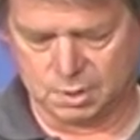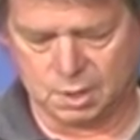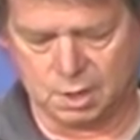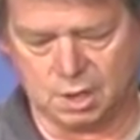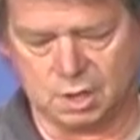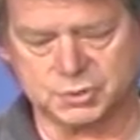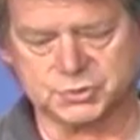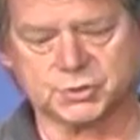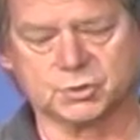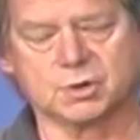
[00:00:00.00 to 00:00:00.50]

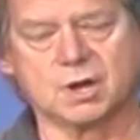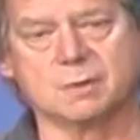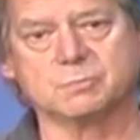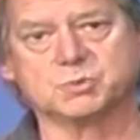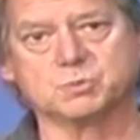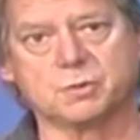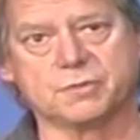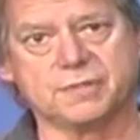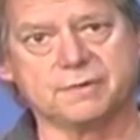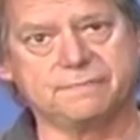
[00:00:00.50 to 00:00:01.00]
Also comes
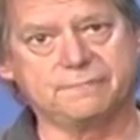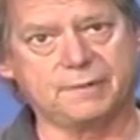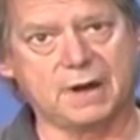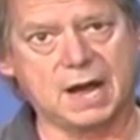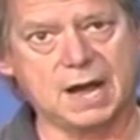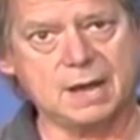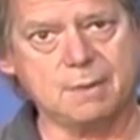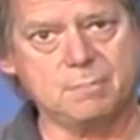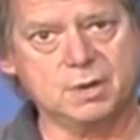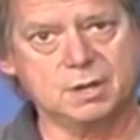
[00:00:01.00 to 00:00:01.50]
with a
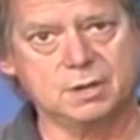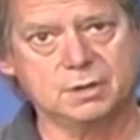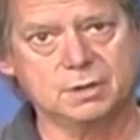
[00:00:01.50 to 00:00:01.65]
fob